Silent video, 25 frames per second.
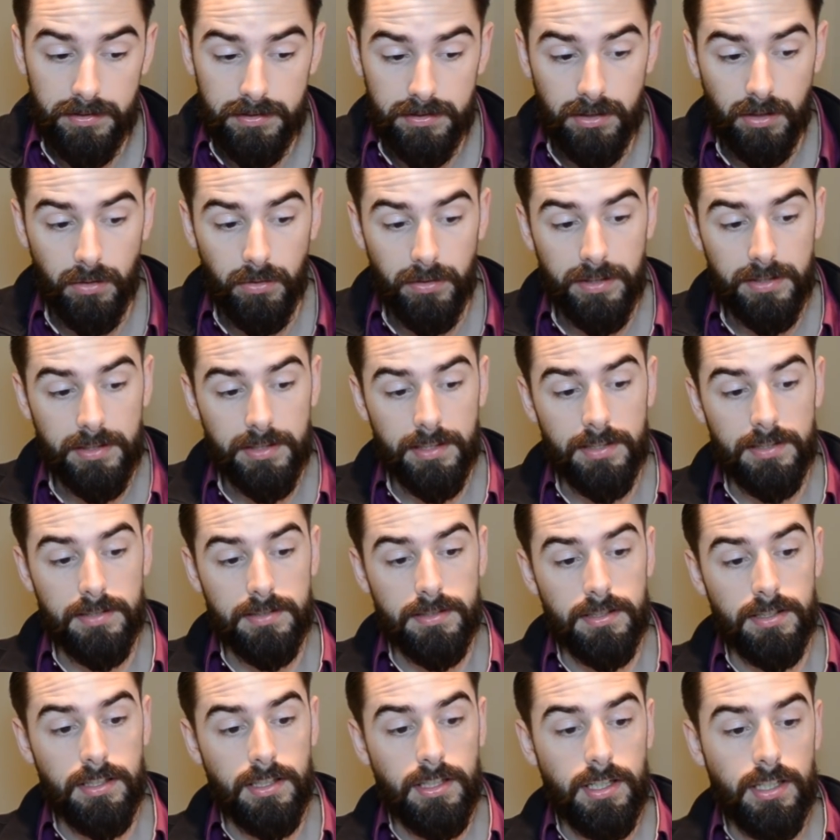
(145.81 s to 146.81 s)
So this
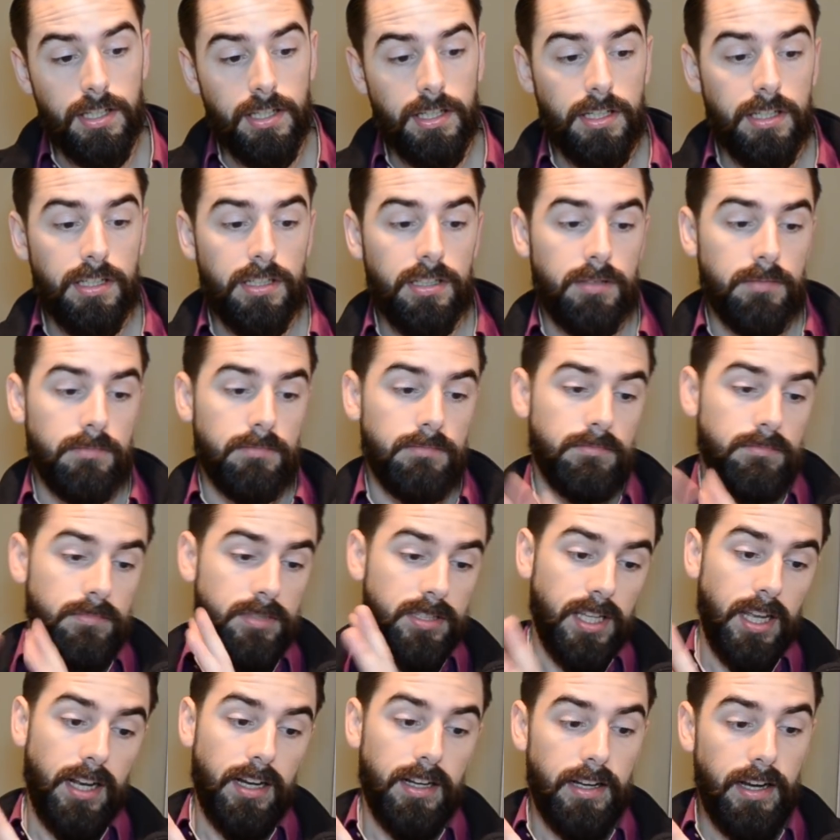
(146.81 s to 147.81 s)
is
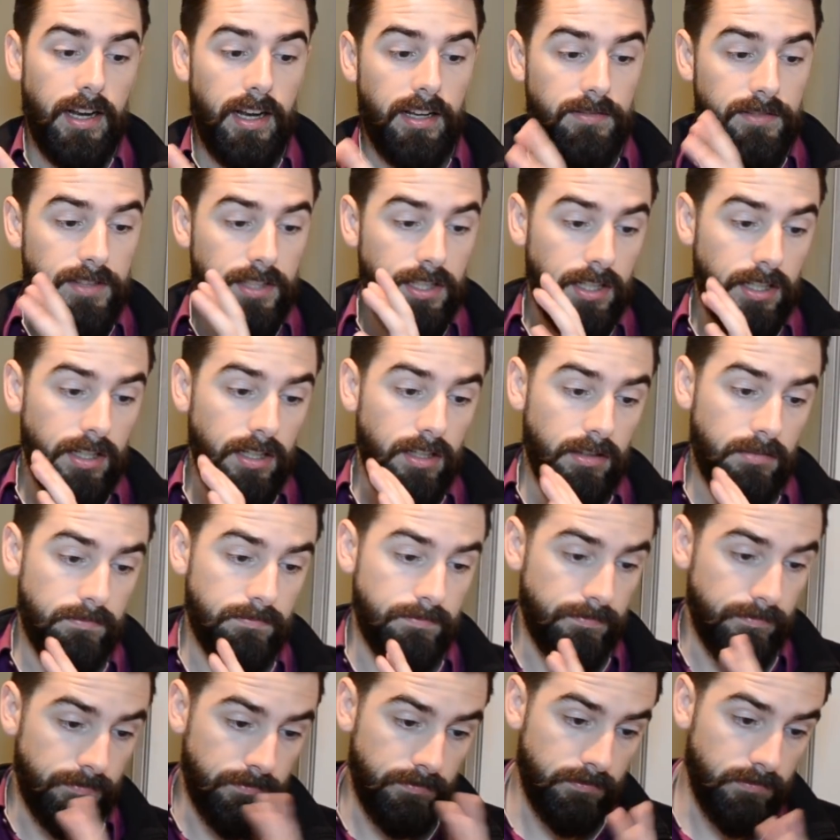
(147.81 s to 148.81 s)
Scandinavia,
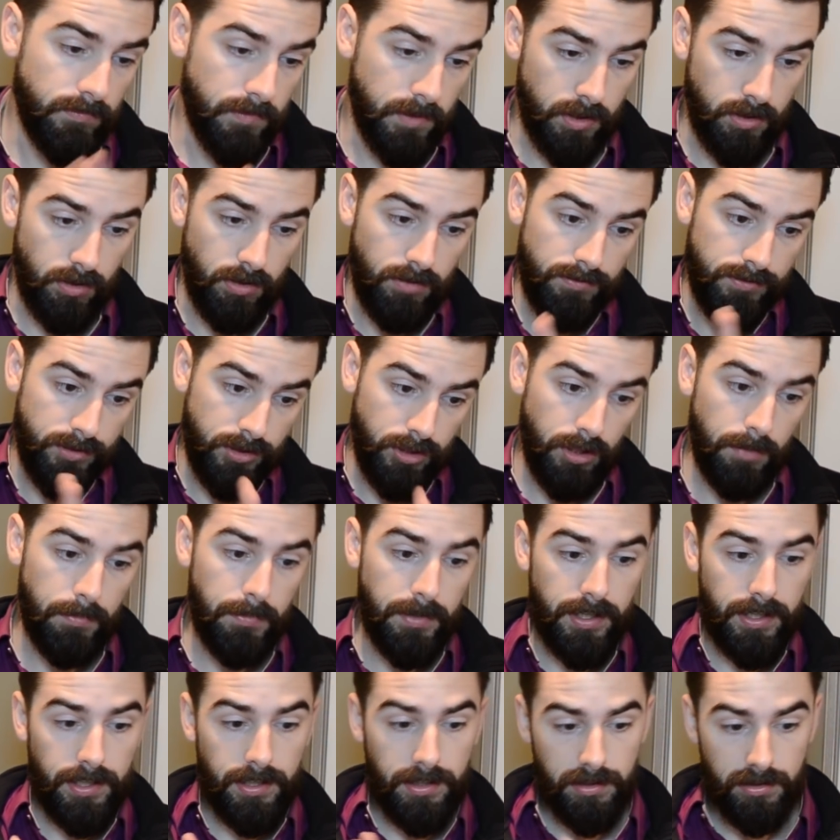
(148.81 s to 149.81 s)
sort of
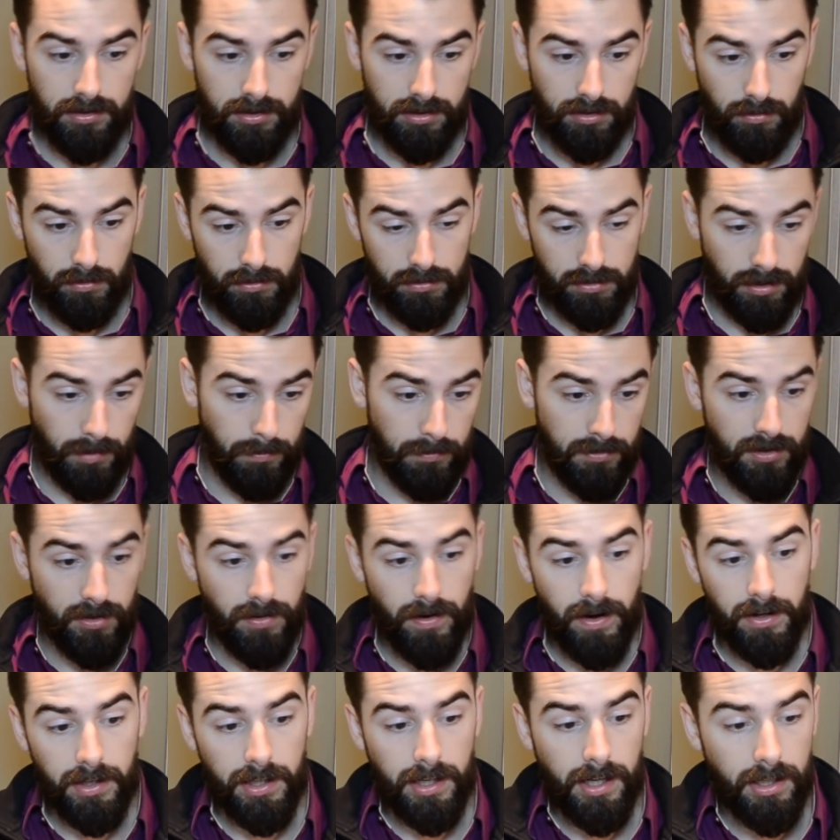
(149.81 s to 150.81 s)
Germany and some
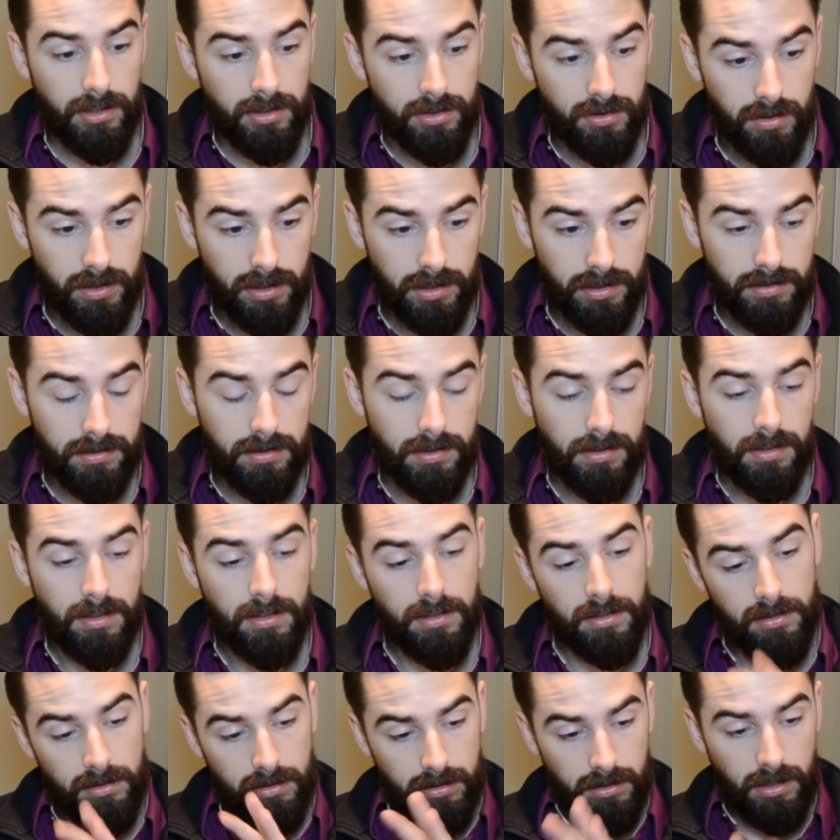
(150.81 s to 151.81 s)
surrounding countries,
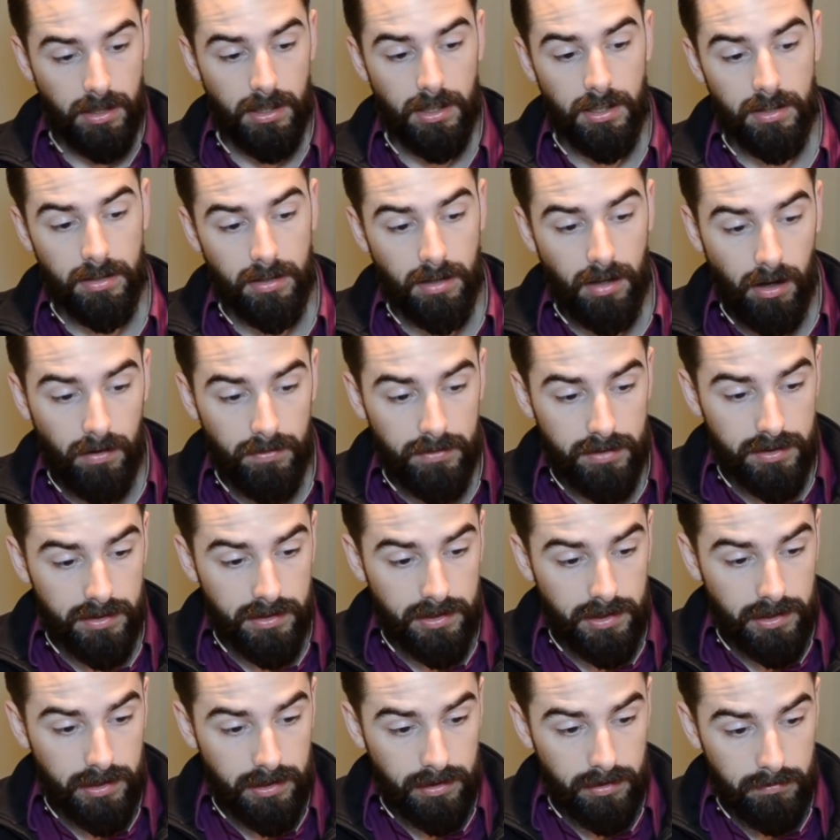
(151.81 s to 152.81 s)

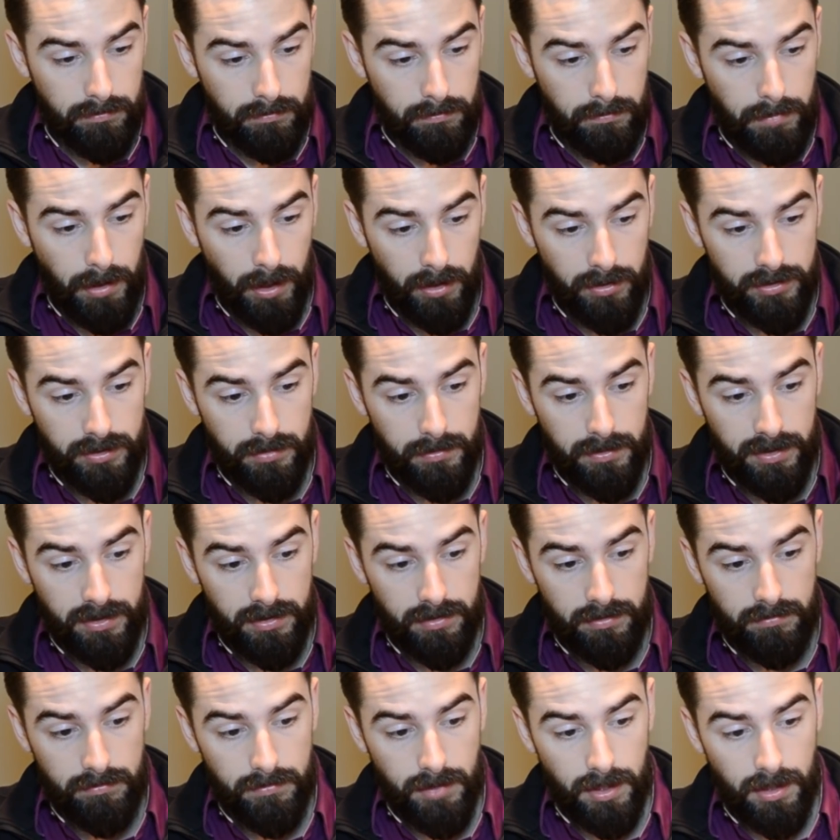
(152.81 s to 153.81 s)
obviously Belgium and